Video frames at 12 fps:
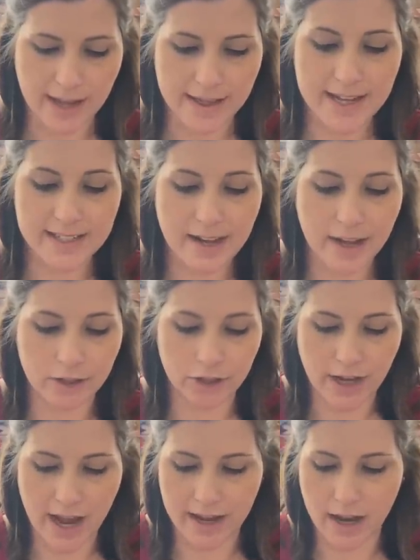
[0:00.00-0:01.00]
This
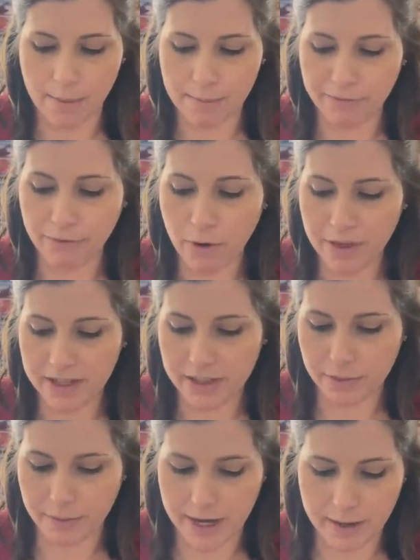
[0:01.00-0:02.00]
actually I got before
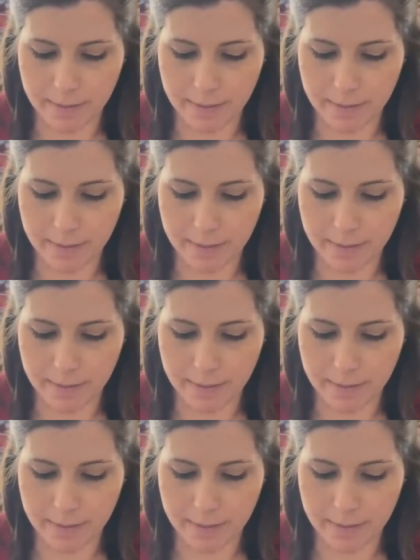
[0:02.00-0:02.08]
this week,